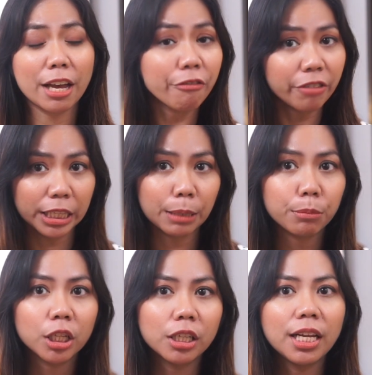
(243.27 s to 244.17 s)

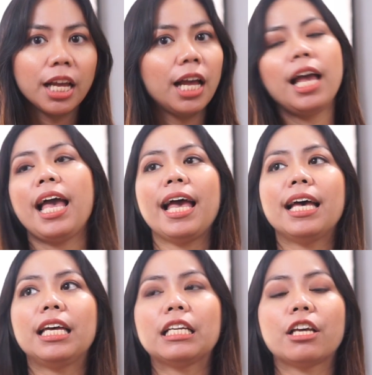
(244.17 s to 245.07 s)
available.
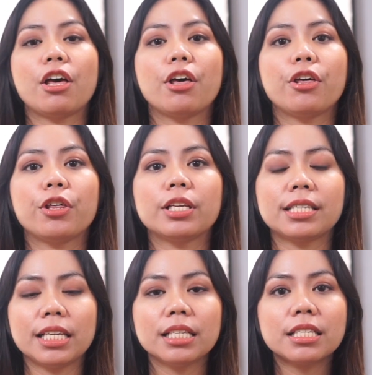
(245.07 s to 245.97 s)
And
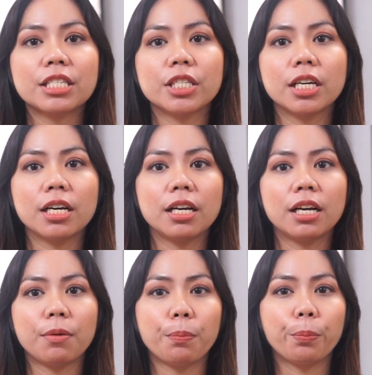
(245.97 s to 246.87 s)
since the
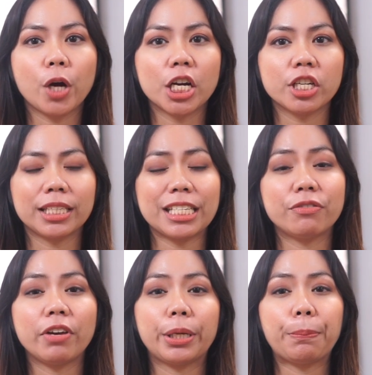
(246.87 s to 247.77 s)
project is very